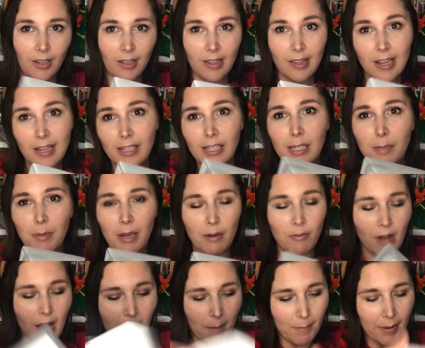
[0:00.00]
This is me
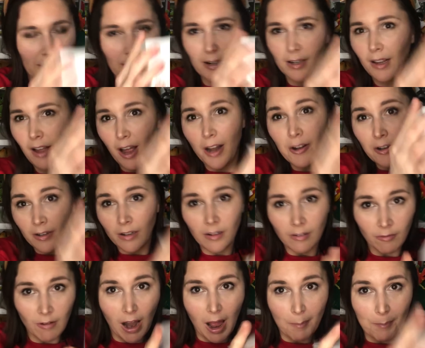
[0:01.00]
wrapping,
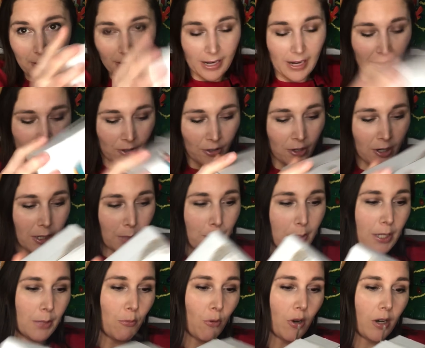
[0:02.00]
unwrapping gifts
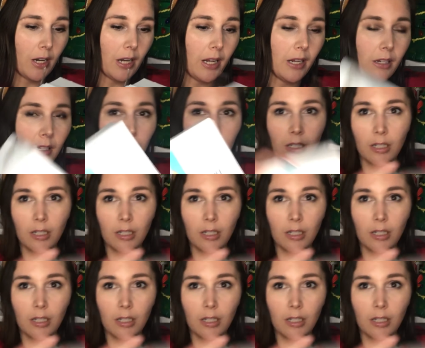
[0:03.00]
Christmas morning.